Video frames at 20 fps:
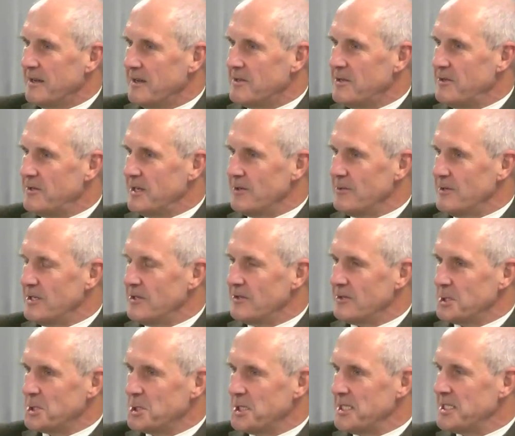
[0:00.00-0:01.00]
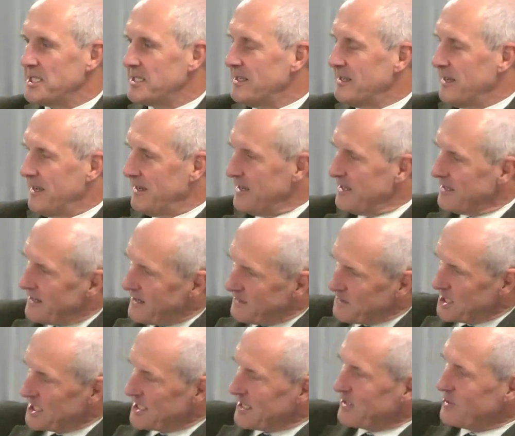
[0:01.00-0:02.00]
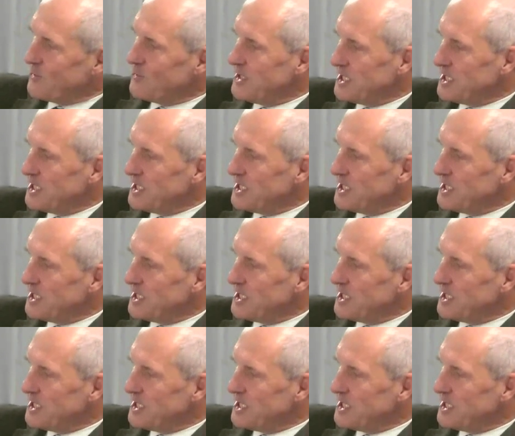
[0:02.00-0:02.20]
You know, not just I've stuck all